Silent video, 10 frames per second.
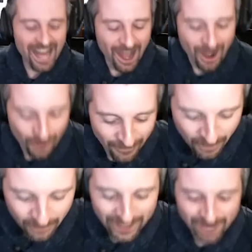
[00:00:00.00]
Oh,
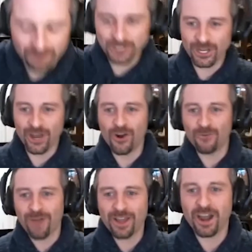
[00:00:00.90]
only it were so.
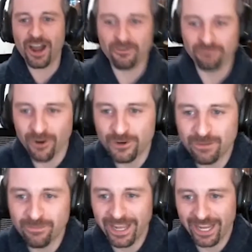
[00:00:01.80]
My road to
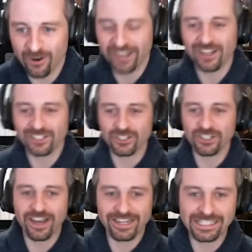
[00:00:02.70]
being an archaeological
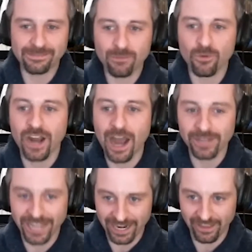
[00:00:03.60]
scientist is a bit more
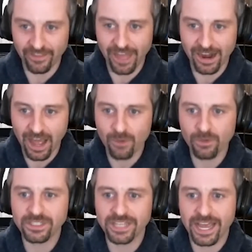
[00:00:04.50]
complicated than that. I
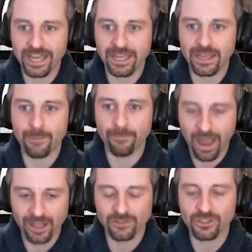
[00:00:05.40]
was a
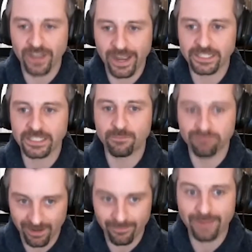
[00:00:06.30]
biological sciences
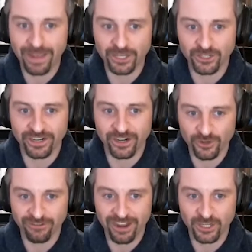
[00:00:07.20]
pre-med major, an
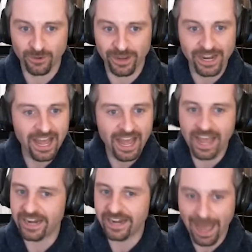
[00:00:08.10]
undergraduate,
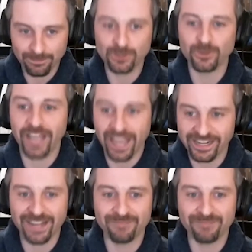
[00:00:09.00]
and absolutely hated it.